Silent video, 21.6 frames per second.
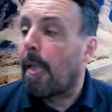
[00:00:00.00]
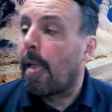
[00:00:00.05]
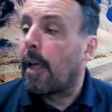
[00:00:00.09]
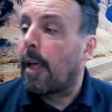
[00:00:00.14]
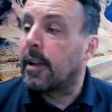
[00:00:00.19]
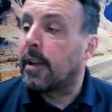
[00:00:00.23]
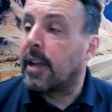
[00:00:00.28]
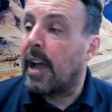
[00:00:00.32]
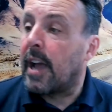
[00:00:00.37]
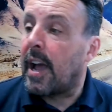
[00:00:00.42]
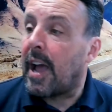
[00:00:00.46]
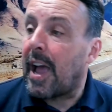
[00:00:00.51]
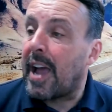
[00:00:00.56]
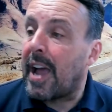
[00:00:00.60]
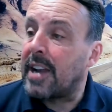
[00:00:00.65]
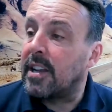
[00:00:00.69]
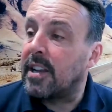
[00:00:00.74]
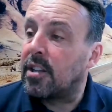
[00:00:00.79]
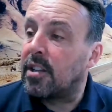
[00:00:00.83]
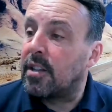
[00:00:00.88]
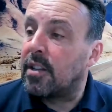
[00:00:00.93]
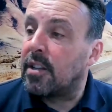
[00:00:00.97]
Yeah,
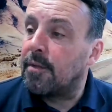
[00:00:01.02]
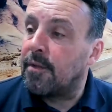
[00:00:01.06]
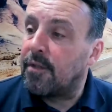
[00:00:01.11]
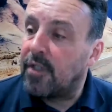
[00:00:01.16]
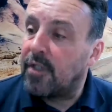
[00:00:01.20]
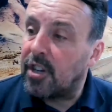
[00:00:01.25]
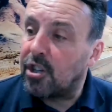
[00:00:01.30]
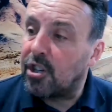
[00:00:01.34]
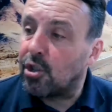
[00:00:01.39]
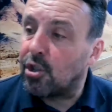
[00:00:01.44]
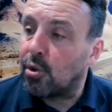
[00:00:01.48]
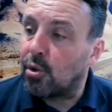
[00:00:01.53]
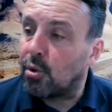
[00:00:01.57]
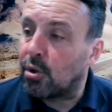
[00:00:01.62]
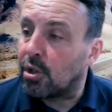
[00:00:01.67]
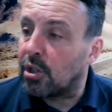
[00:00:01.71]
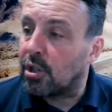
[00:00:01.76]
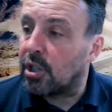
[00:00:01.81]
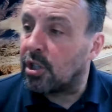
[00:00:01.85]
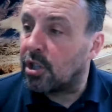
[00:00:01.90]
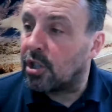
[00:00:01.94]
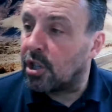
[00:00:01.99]
anything visual
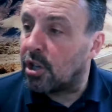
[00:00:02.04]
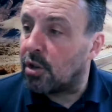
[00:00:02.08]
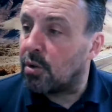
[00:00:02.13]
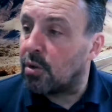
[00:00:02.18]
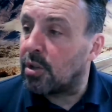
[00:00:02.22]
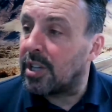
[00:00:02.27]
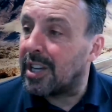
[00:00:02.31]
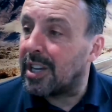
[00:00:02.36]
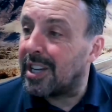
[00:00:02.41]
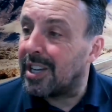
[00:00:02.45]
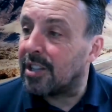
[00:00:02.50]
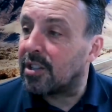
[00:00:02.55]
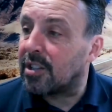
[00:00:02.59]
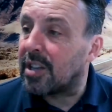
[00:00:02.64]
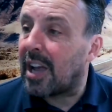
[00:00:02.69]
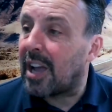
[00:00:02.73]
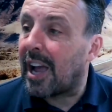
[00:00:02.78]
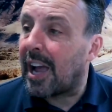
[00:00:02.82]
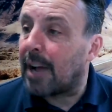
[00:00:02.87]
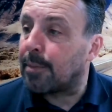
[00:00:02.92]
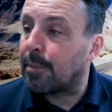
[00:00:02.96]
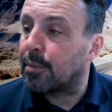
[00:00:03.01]
deterrent is
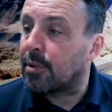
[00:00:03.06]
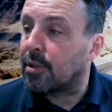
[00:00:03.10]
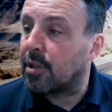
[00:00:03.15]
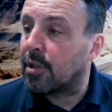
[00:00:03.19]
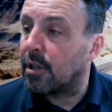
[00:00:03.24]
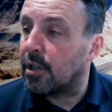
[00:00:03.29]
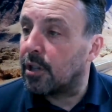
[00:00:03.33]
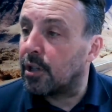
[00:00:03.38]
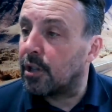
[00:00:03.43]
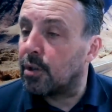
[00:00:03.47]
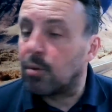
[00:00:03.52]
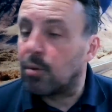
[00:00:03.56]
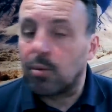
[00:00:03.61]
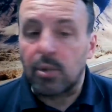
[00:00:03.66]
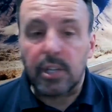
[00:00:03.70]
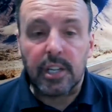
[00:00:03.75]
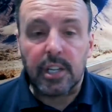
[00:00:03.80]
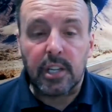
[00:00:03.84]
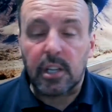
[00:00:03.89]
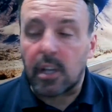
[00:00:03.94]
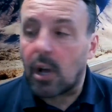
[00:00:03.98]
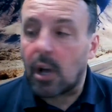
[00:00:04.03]

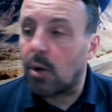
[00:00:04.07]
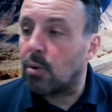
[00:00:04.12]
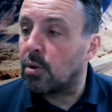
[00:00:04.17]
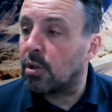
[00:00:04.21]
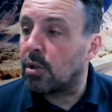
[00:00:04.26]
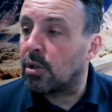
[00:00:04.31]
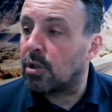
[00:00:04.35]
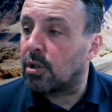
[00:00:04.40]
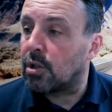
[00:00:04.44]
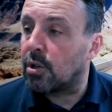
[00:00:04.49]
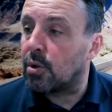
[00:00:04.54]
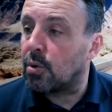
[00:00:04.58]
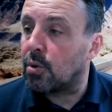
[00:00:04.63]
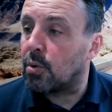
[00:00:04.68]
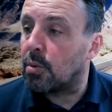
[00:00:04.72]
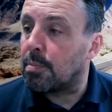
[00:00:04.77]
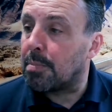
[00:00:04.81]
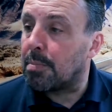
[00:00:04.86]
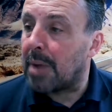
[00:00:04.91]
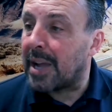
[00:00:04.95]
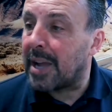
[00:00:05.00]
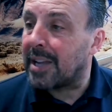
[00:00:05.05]
absolutely going to
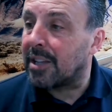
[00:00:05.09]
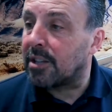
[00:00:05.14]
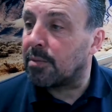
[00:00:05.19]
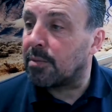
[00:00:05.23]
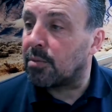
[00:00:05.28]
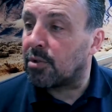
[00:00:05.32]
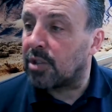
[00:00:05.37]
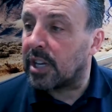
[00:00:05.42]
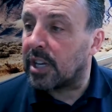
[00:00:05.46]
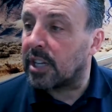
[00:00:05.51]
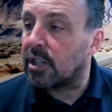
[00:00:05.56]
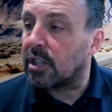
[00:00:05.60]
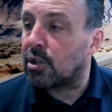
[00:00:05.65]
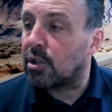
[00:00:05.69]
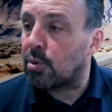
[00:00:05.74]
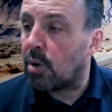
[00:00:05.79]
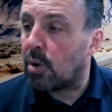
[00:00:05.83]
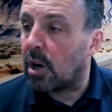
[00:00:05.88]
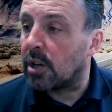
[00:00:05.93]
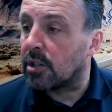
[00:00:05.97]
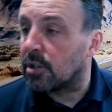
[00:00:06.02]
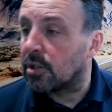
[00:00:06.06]
make them think
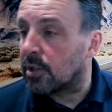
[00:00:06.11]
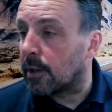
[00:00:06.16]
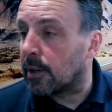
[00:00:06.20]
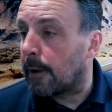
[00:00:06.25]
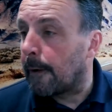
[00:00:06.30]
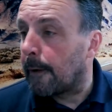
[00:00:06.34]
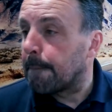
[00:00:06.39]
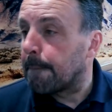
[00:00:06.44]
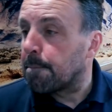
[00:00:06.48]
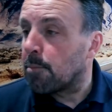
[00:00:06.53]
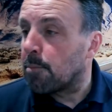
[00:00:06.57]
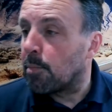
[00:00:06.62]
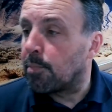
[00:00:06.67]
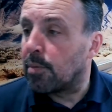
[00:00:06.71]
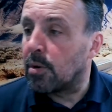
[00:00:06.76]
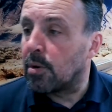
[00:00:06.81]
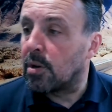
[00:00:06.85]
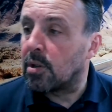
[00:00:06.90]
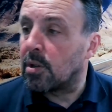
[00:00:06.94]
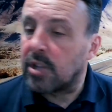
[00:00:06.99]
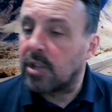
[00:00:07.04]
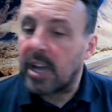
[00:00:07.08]
twice.
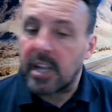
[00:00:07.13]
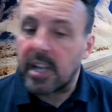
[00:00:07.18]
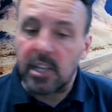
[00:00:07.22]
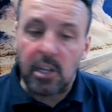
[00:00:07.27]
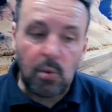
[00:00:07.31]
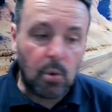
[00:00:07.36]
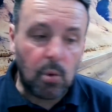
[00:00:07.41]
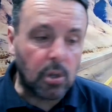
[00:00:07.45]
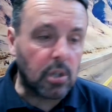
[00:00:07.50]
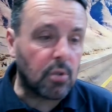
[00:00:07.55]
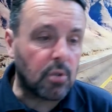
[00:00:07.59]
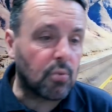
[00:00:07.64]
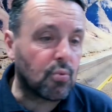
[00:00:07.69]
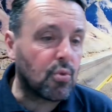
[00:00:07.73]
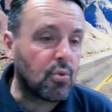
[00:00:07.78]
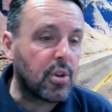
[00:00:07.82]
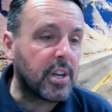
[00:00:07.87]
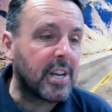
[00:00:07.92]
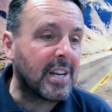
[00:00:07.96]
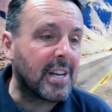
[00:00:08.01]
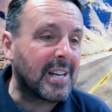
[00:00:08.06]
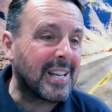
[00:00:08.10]
But then you want to
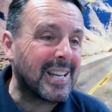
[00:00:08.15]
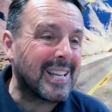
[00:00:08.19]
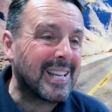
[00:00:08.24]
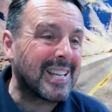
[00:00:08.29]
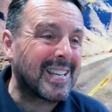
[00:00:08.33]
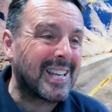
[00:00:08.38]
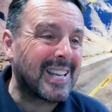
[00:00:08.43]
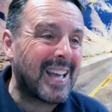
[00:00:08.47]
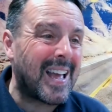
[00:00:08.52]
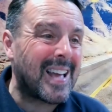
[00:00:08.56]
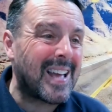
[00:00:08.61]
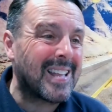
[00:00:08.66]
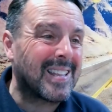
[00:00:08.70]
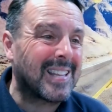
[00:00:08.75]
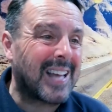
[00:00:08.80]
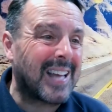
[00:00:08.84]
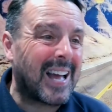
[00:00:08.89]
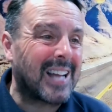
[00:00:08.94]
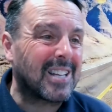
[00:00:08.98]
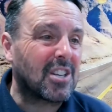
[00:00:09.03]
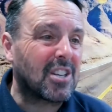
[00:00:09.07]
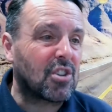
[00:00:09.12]
really get
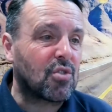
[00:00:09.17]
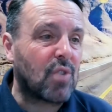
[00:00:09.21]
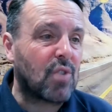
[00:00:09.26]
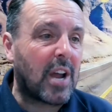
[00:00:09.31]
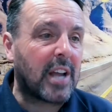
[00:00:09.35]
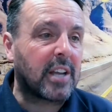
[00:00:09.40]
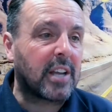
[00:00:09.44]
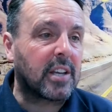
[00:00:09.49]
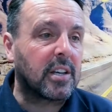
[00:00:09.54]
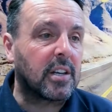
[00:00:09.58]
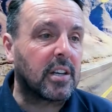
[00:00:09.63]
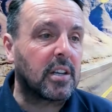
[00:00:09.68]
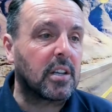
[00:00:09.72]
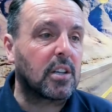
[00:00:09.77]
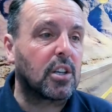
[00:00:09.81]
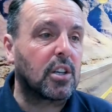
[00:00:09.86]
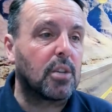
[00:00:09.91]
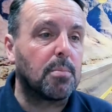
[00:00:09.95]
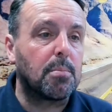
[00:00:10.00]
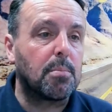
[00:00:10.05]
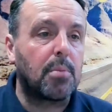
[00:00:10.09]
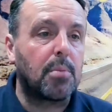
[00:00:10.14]
that tracker
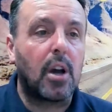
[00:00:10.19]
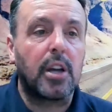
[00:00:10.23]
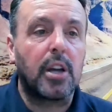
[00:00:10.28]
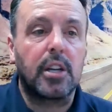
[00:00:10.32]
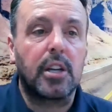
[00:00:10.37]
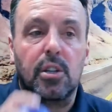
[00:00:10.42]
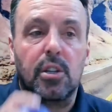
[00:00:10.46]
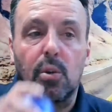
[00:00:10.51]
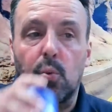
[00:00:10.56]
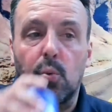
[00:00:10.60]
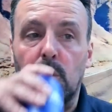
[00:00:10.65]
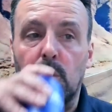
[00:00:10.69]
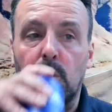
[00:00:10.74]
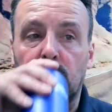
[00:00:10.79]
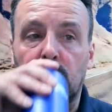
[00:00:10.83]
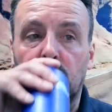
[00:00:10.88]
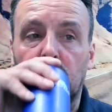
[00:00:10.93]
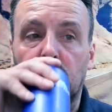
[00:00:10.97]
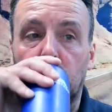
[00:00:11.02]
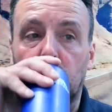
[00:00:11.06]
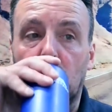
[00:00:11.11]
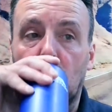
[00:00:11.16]
combined with
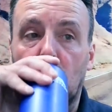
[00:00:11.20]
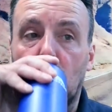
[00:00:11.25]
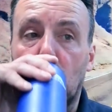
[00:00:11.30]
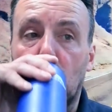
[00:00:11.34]
them.